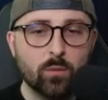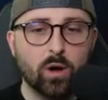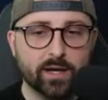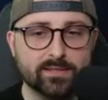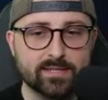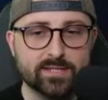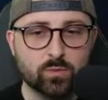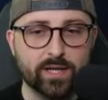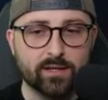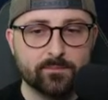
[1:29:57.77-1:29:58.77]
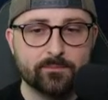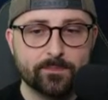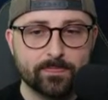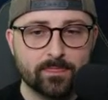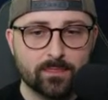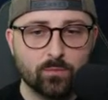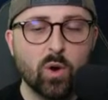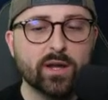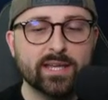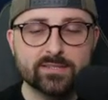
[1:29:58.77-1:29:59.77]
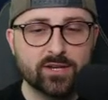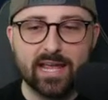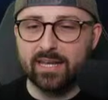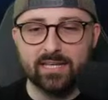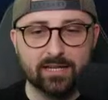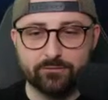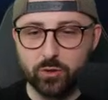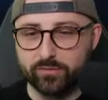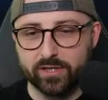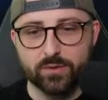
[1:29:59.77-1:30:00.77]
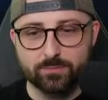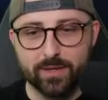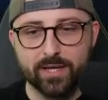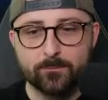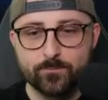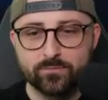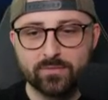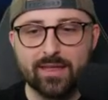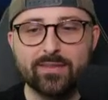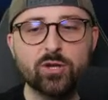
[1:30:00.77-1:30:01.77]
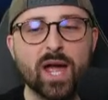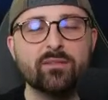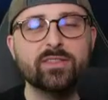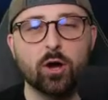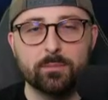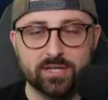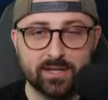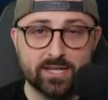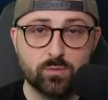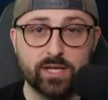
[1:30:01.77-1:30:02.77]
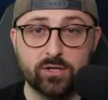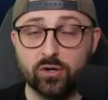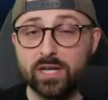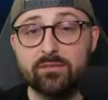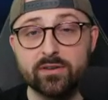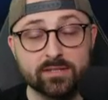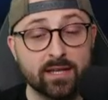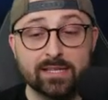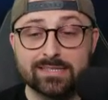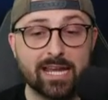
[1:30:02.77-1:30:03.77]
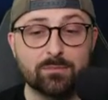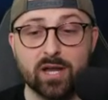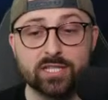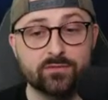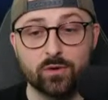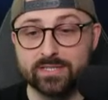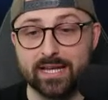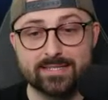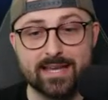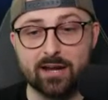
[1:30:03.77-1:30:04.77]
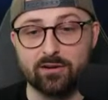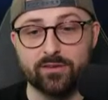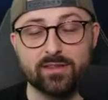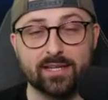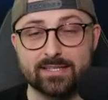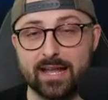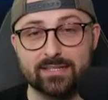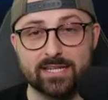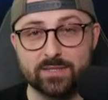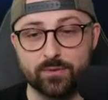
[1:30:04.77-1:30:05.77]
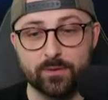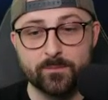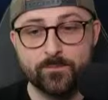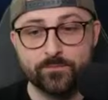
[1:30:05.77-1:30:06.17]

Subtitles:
Watkins this week. Watkins end it for you if he goes big. And then you have the option next week. You could even take a -4 to get Saka if you think it's that desperate.